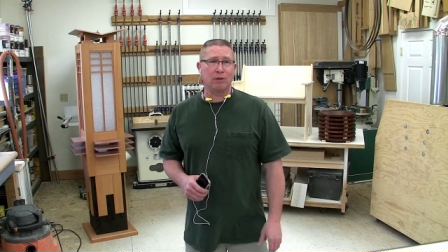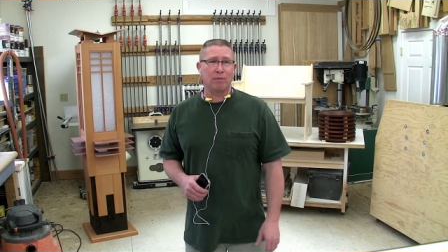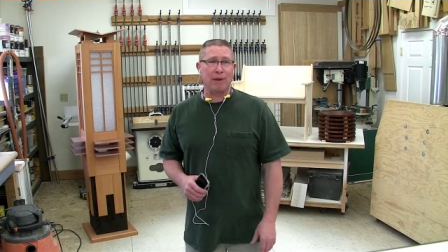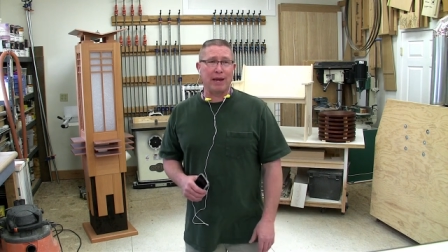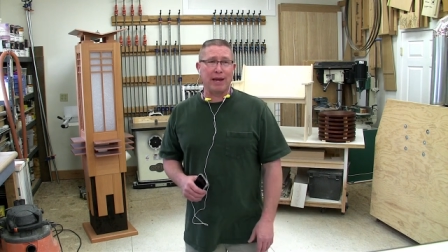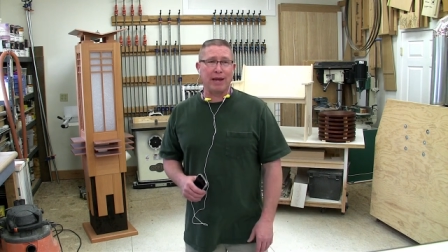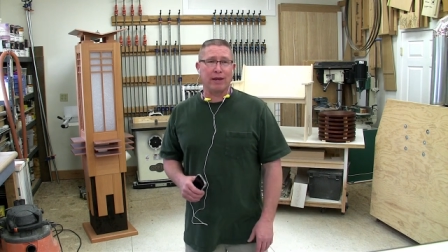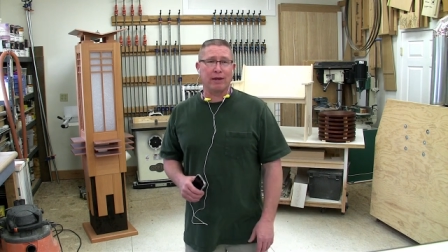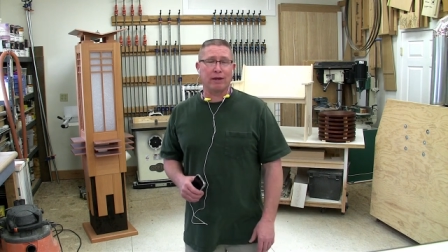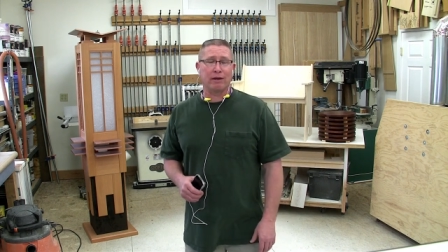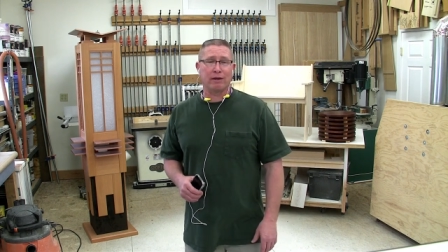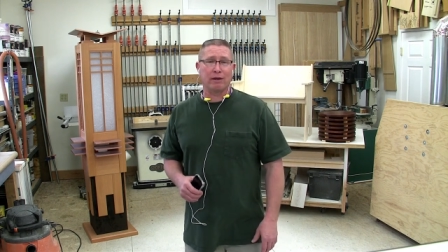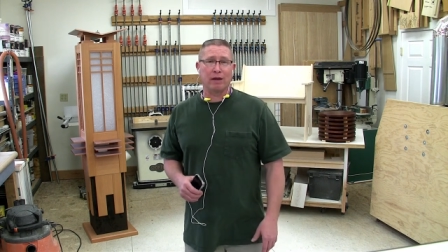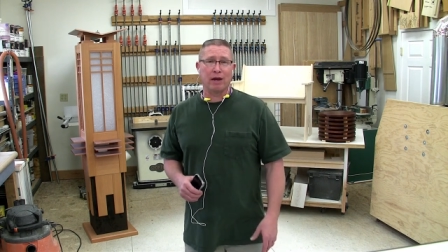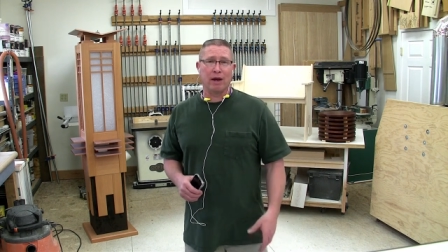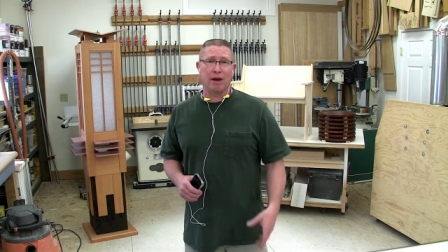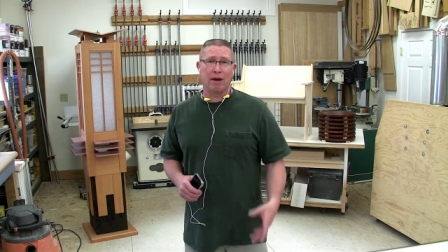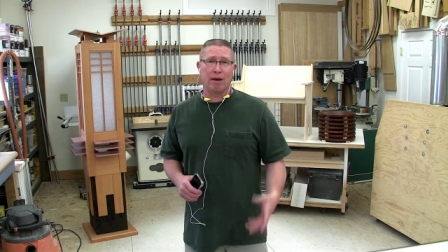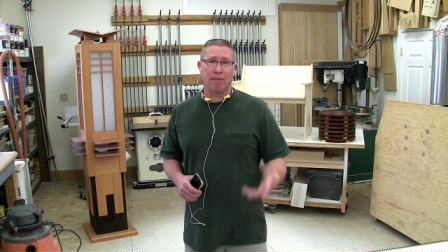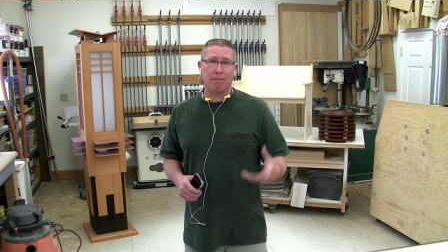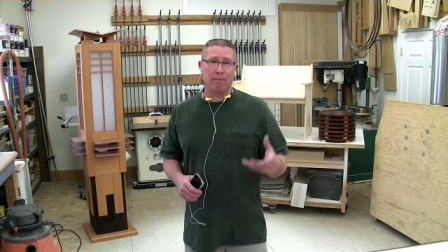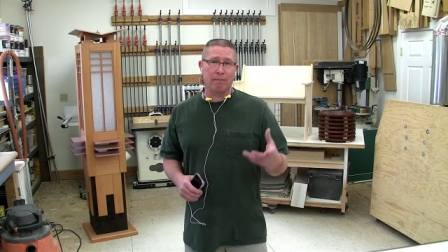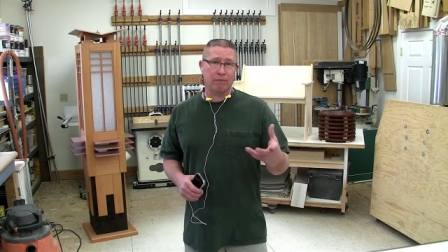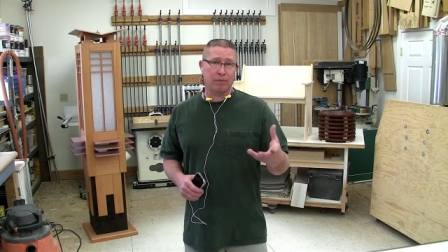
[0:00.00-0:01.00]
to make
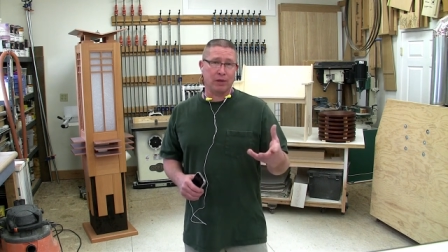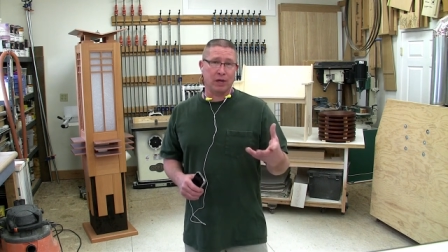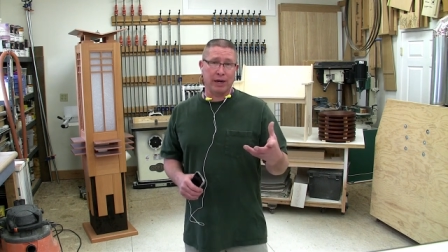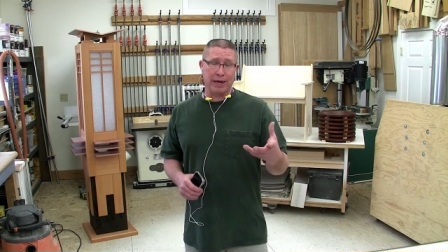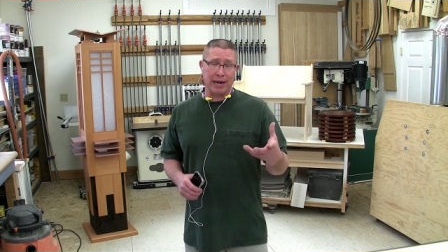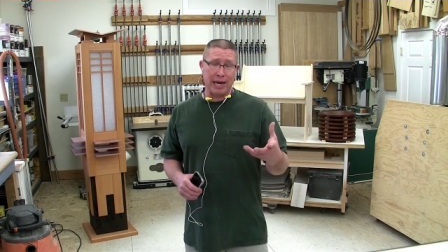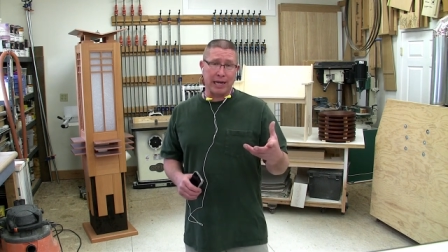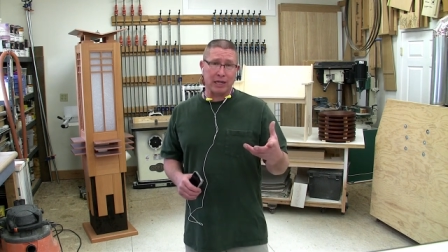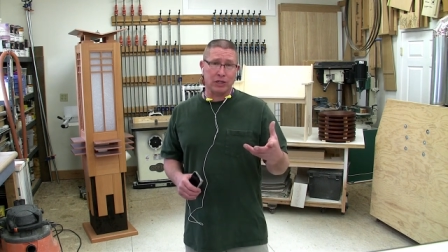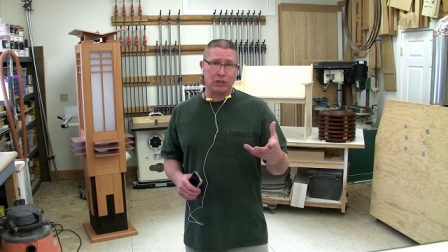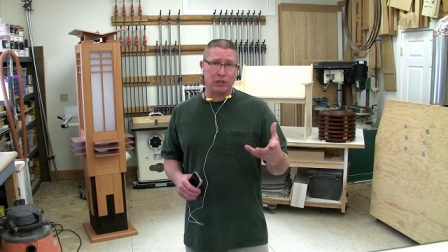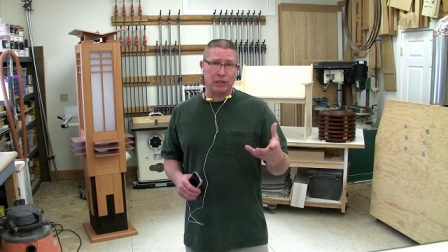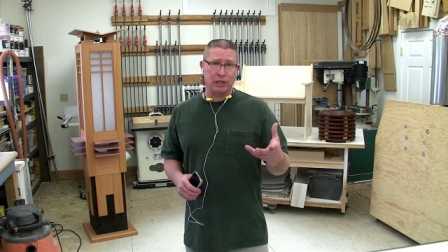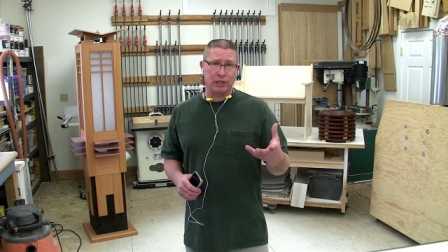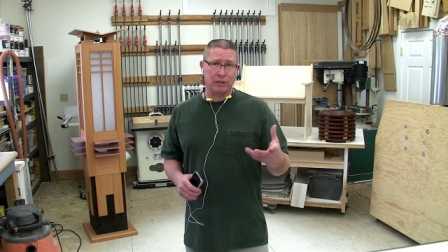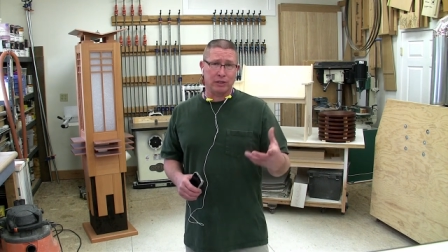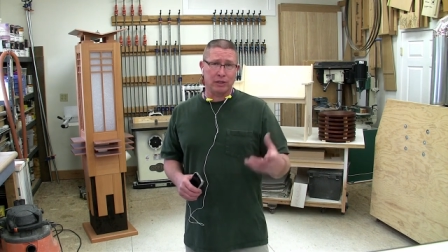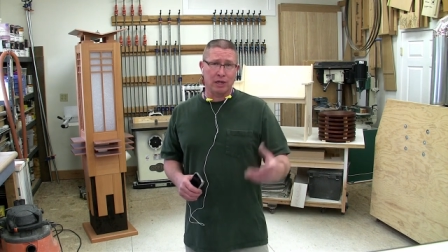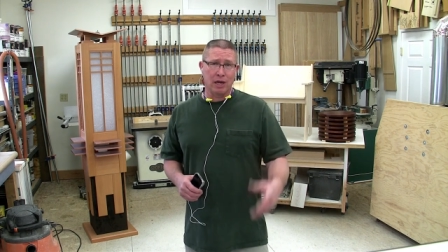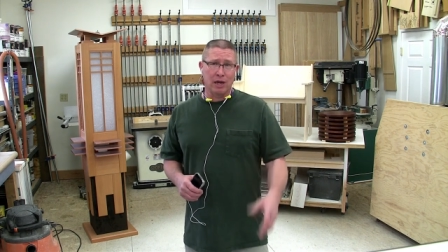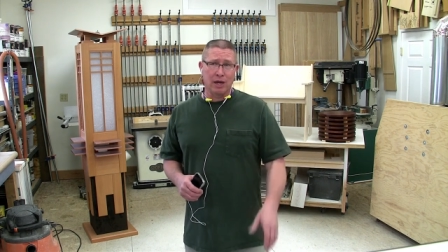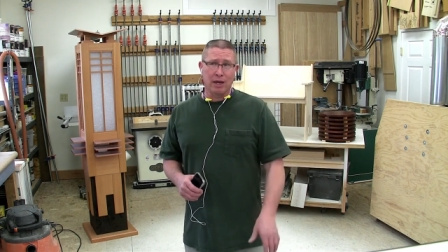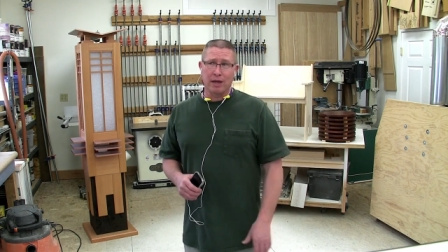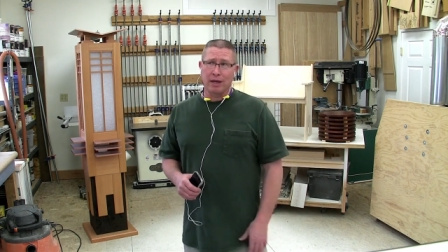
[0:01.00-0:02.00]
um,
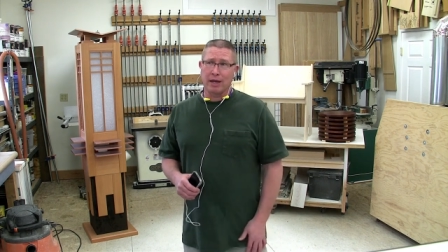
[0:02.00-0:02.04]
connections.